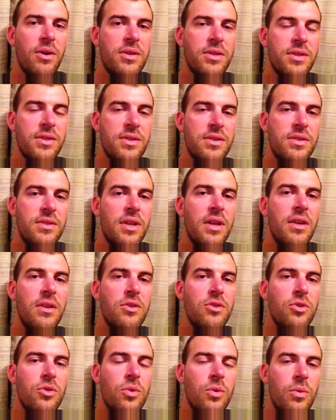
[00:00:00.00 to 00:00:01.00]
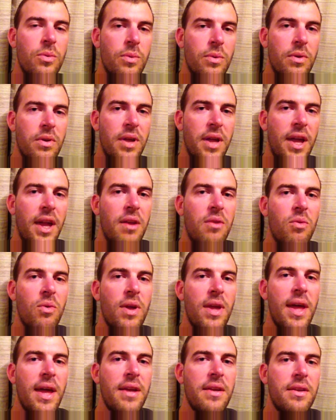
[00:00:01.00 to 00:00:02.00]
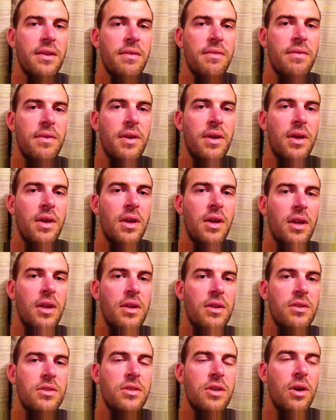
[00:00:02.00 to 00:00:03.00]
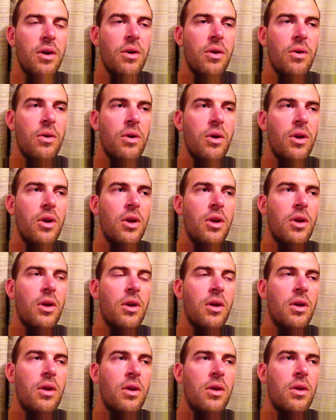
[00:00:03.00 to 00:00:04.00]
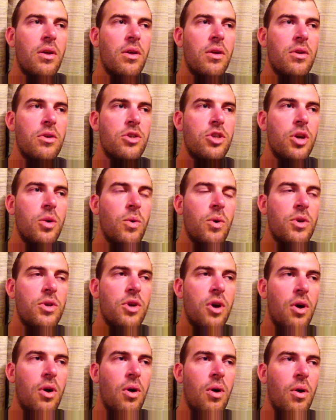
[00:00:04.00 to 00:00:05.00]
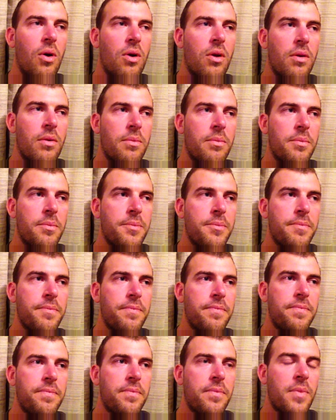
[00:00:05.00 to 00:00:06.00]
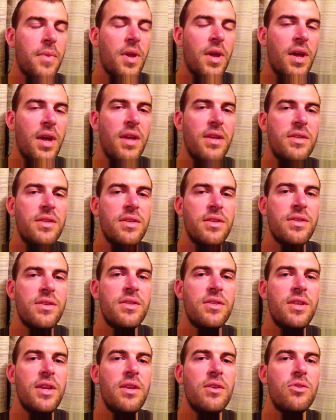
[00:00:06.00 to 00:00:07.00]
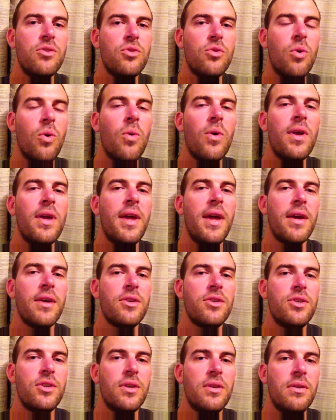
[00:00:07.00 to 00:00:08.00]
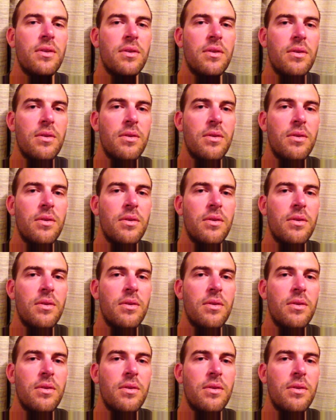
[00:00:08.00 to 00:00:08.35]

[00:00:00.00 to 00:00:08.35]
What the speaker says: is instinctual and reactive. So to a dog, it's instinctual reaction